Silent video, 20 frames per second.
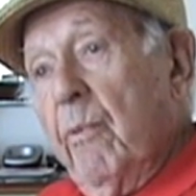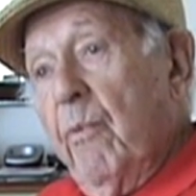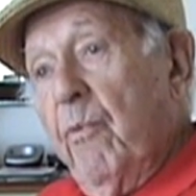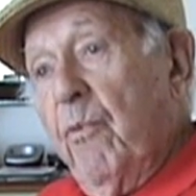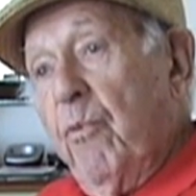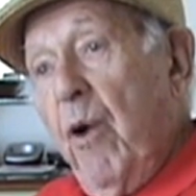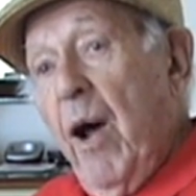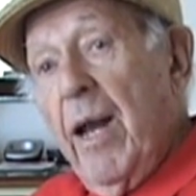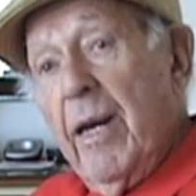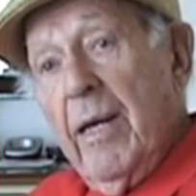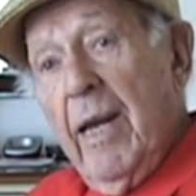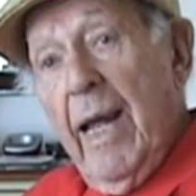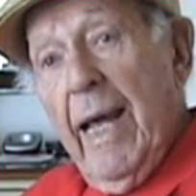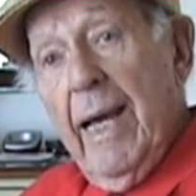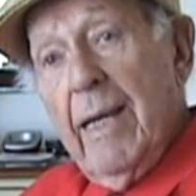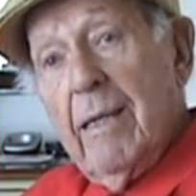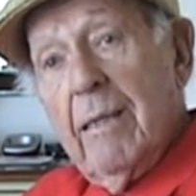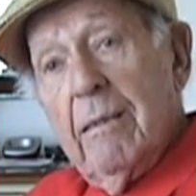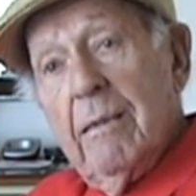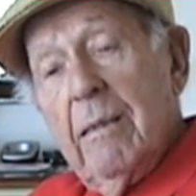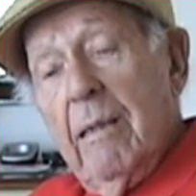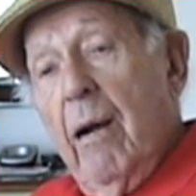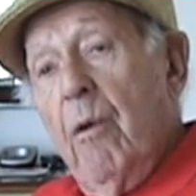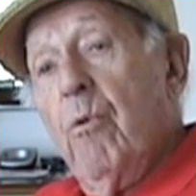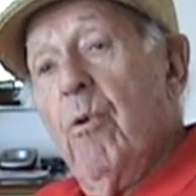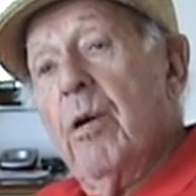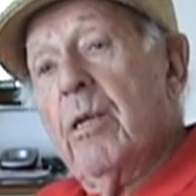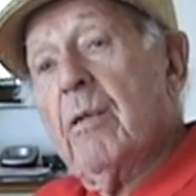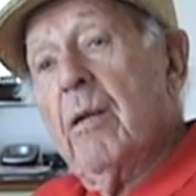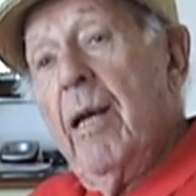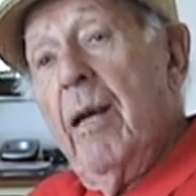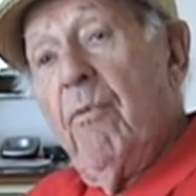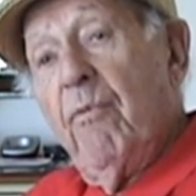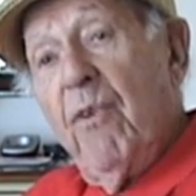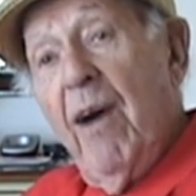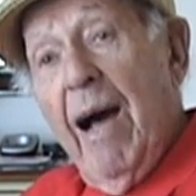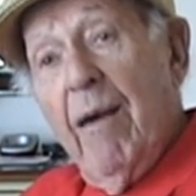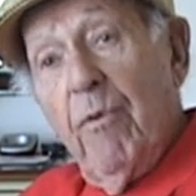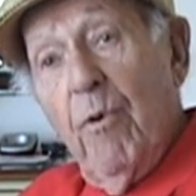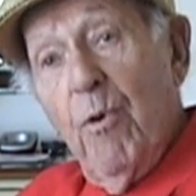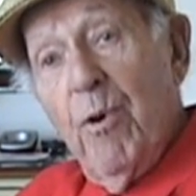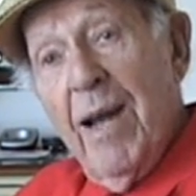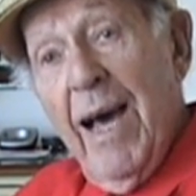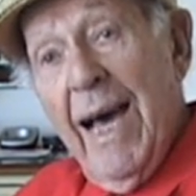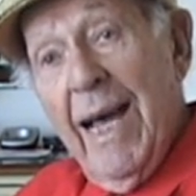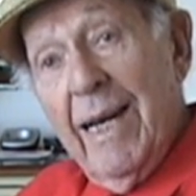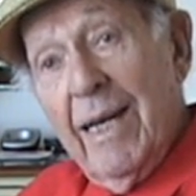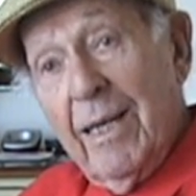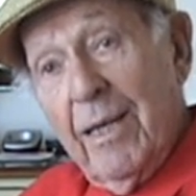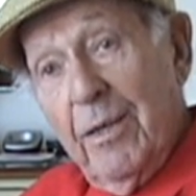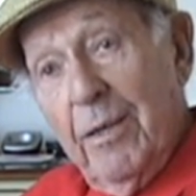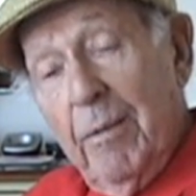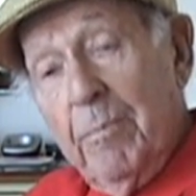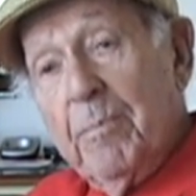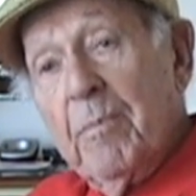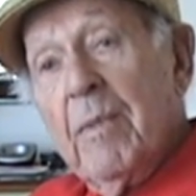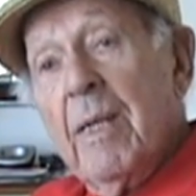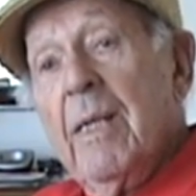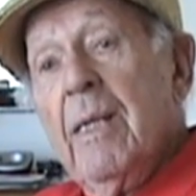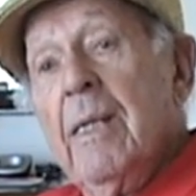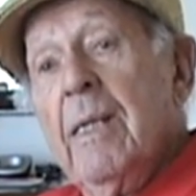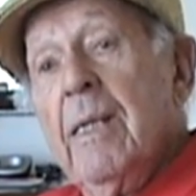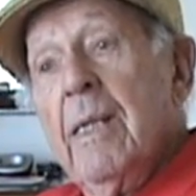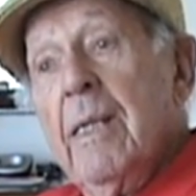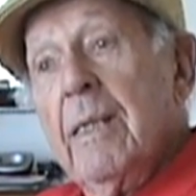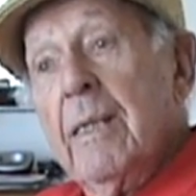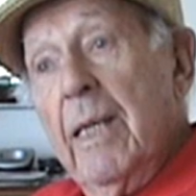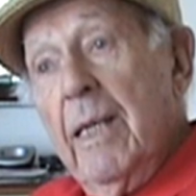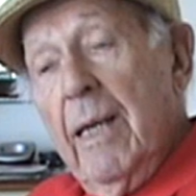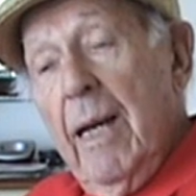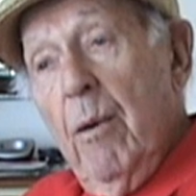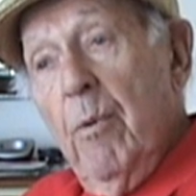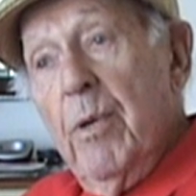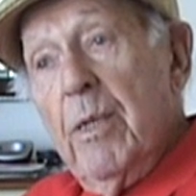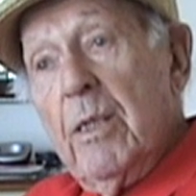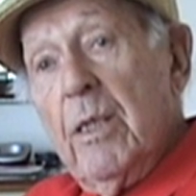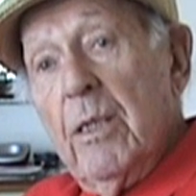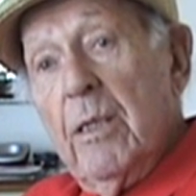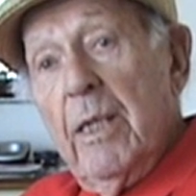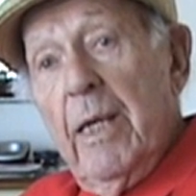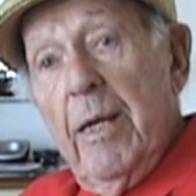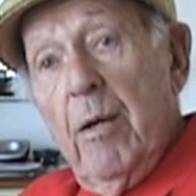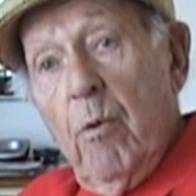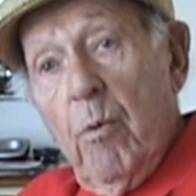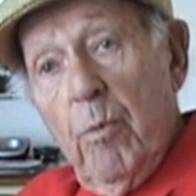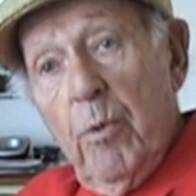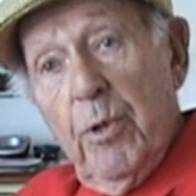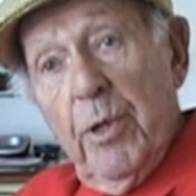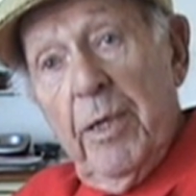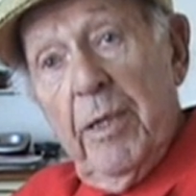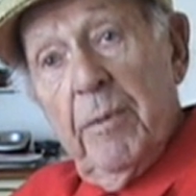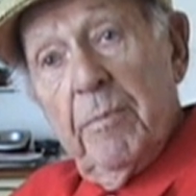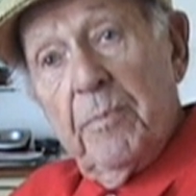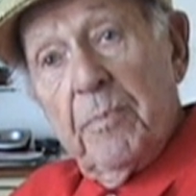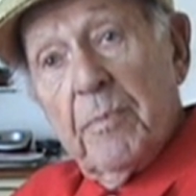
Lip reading: Frontenac. I worked at 509 Club. Then I went to the Elmwood.